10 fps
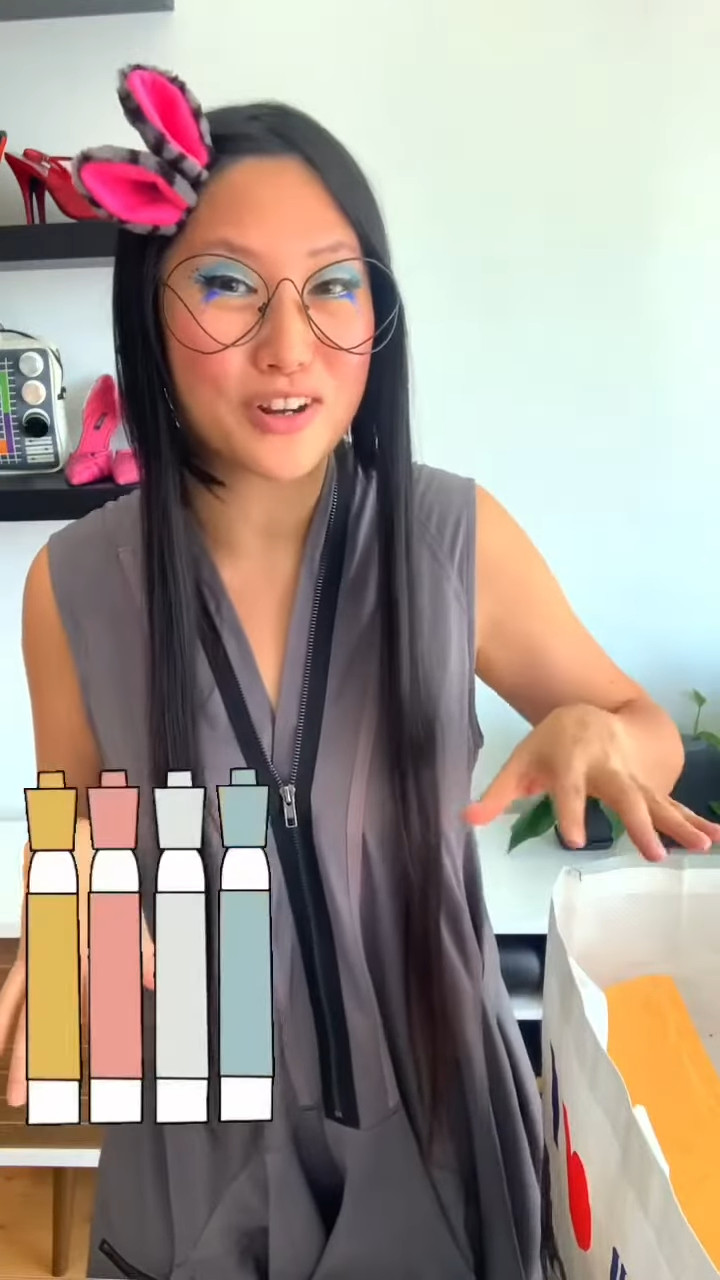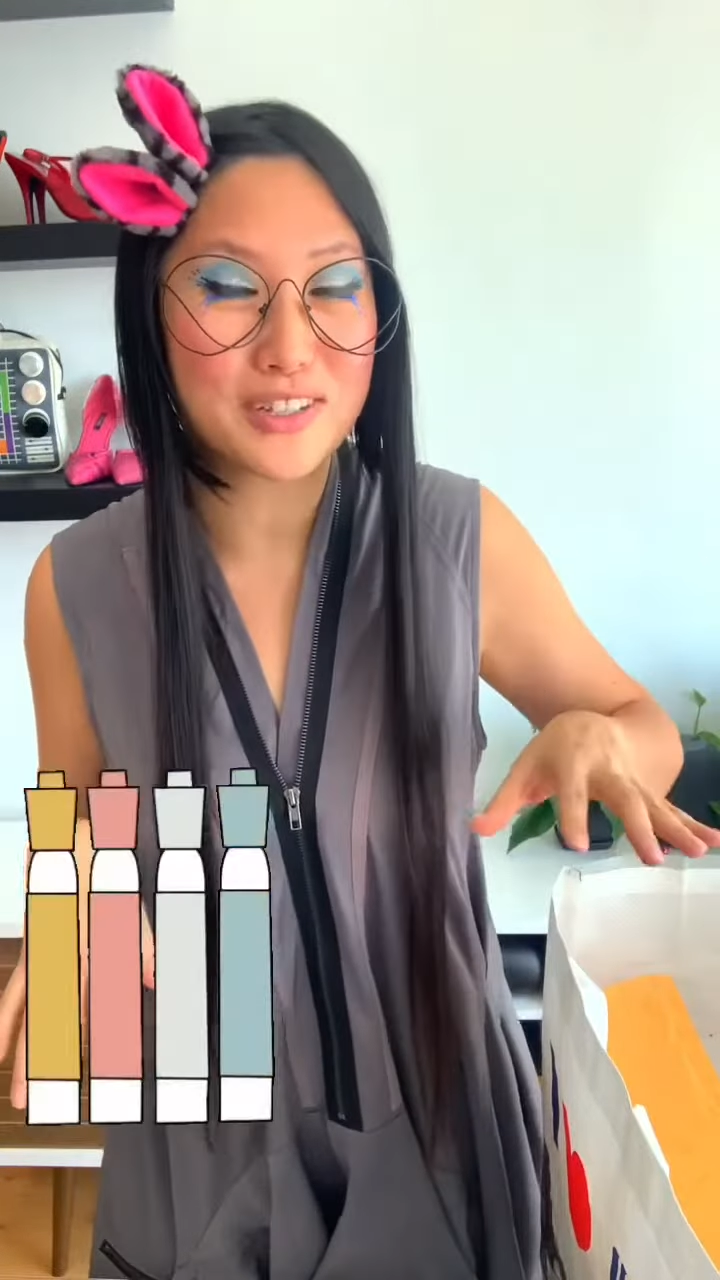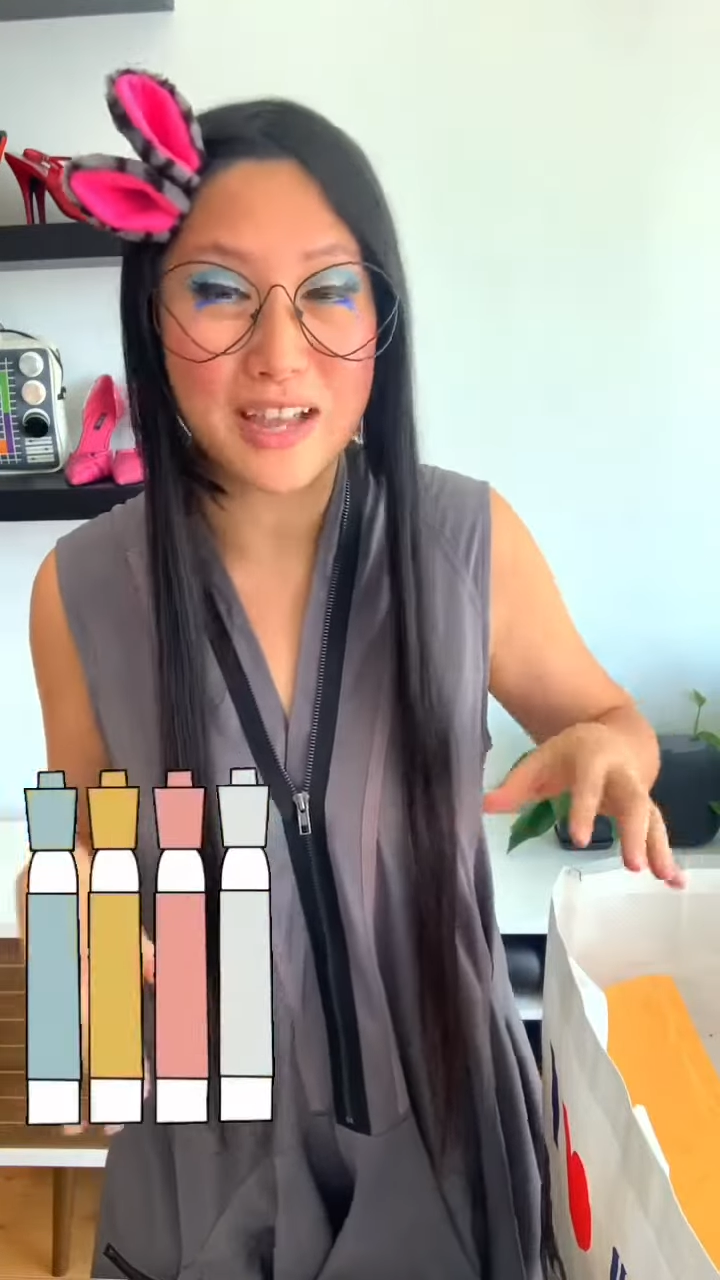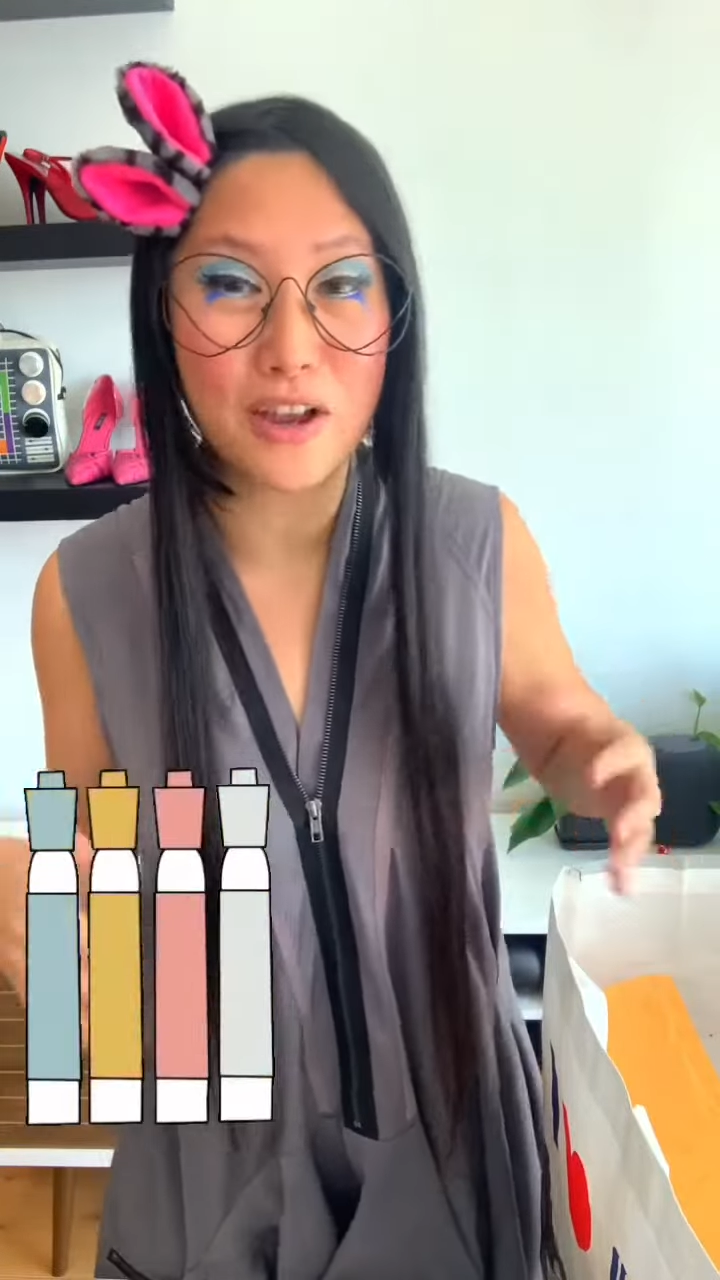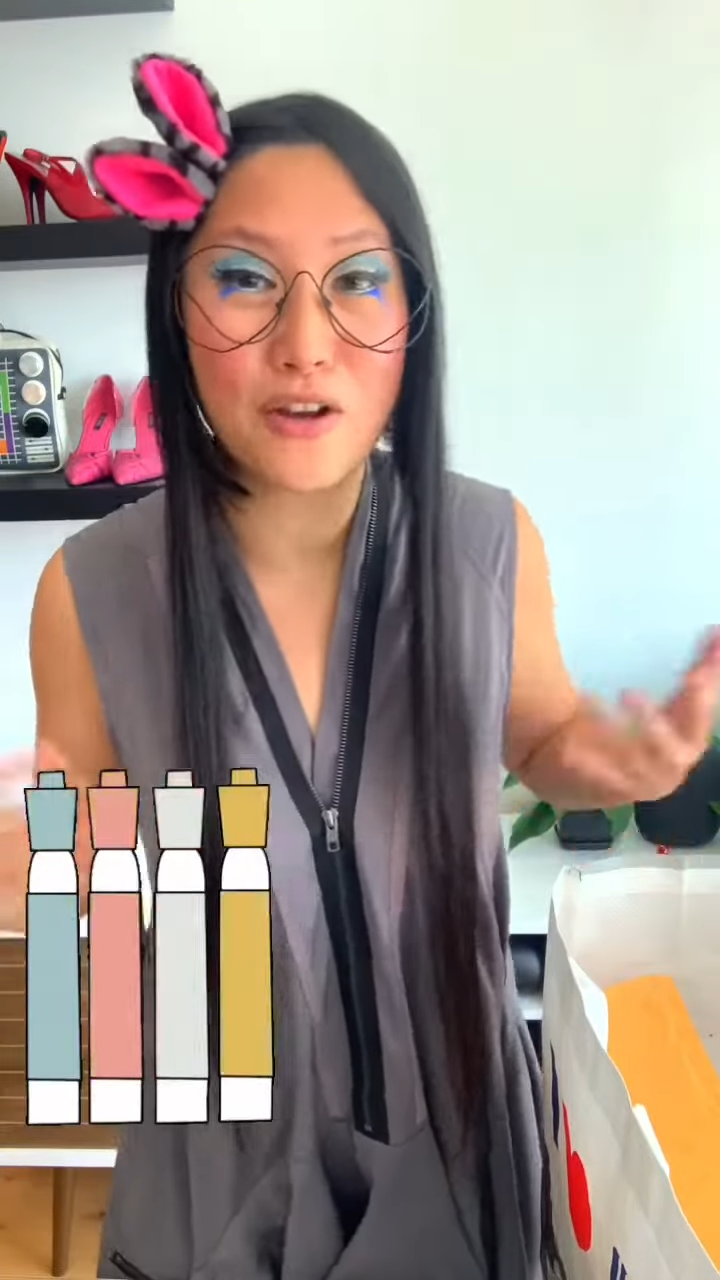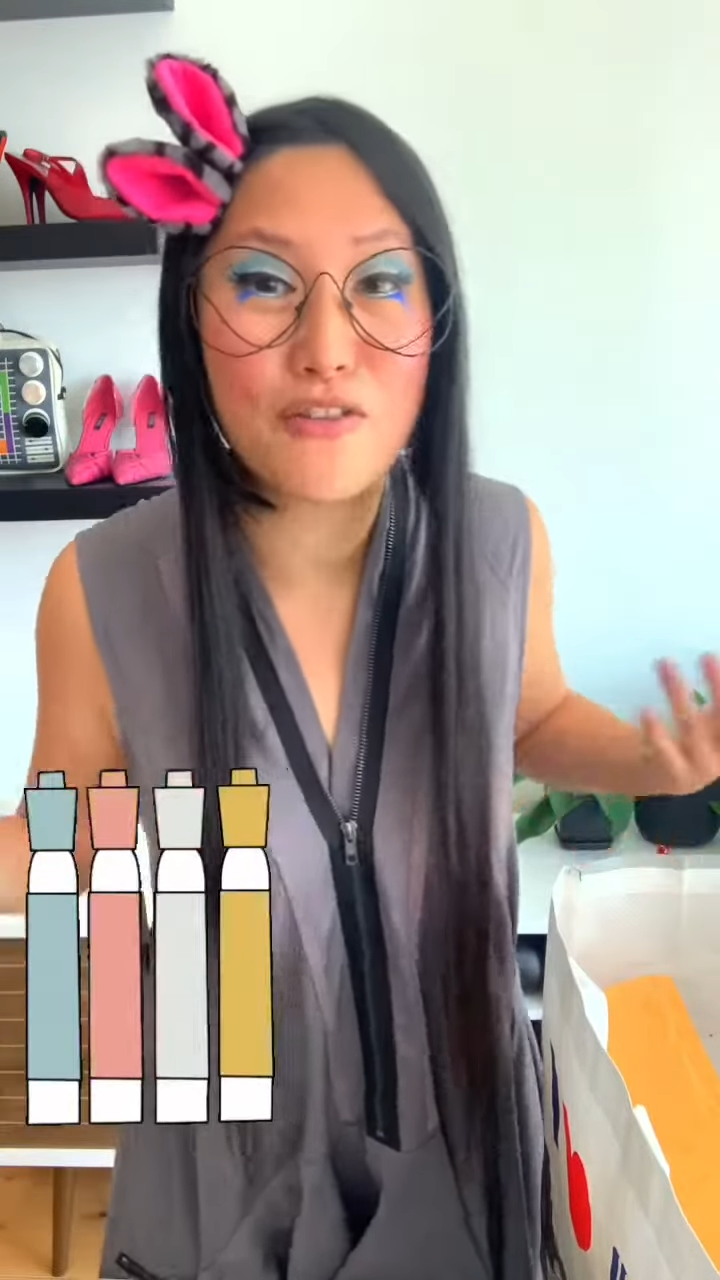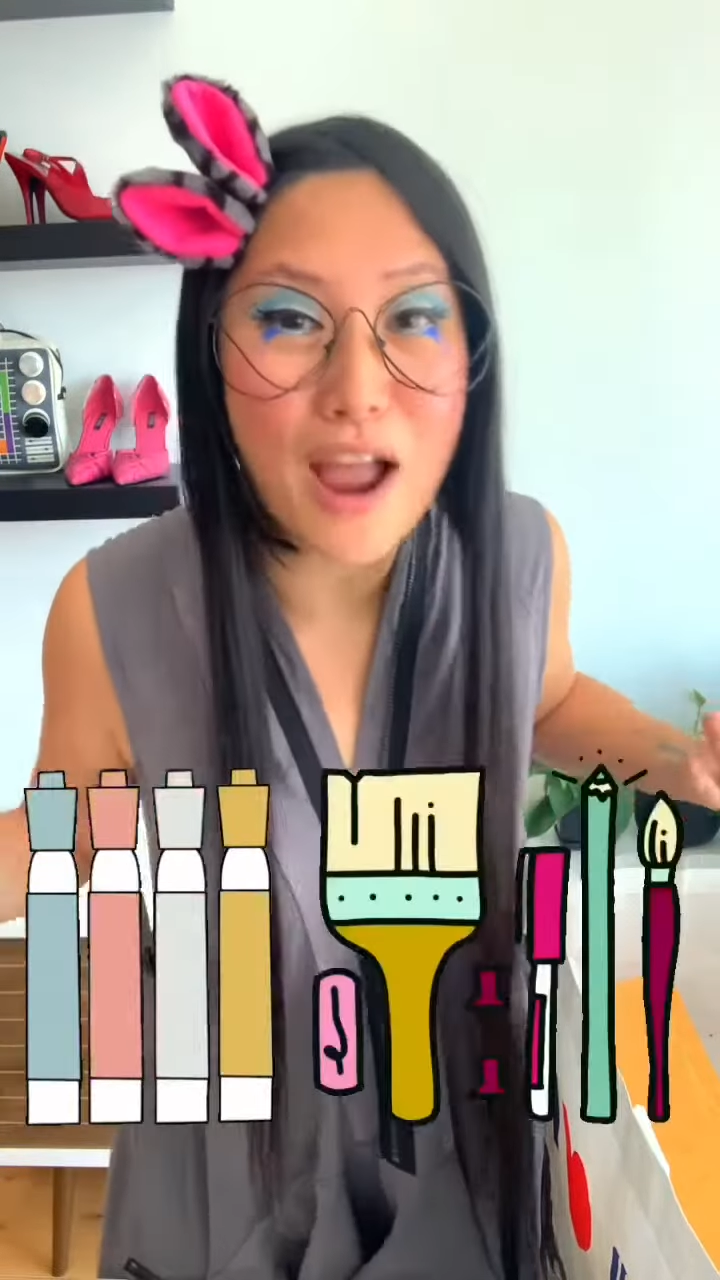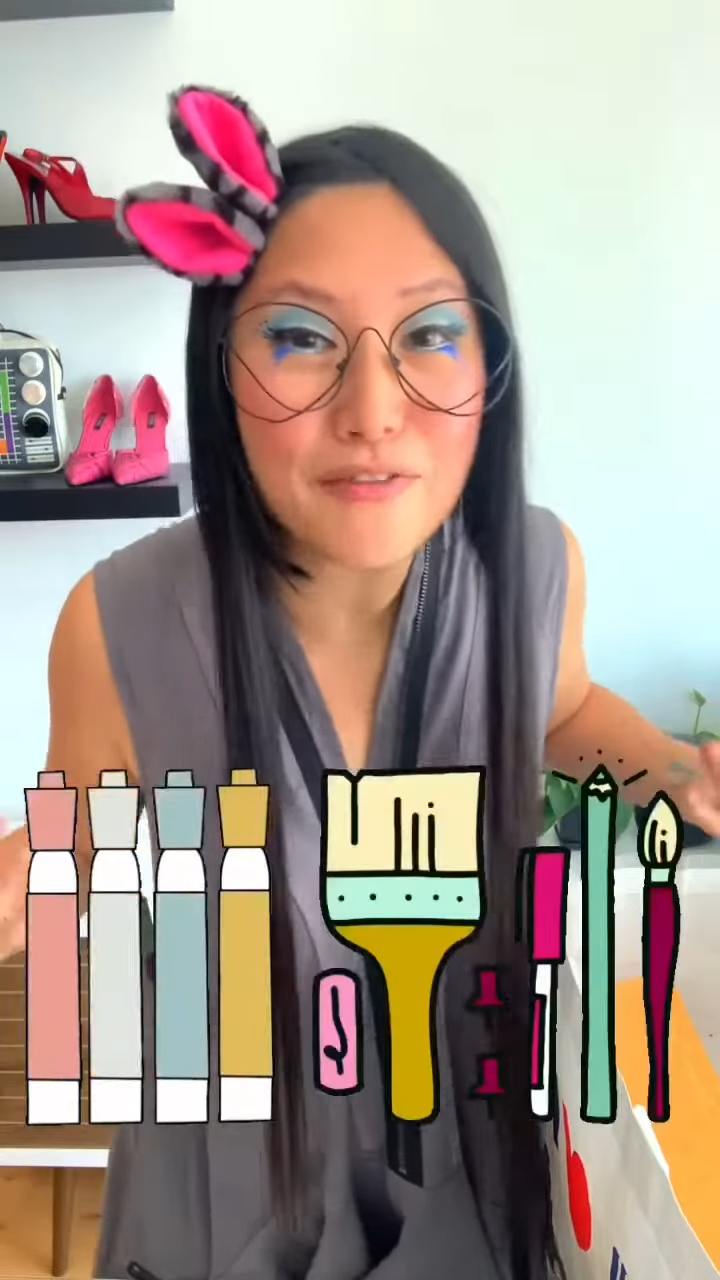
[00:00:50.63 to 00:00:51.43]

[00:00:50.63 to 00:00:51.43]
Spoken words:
and craft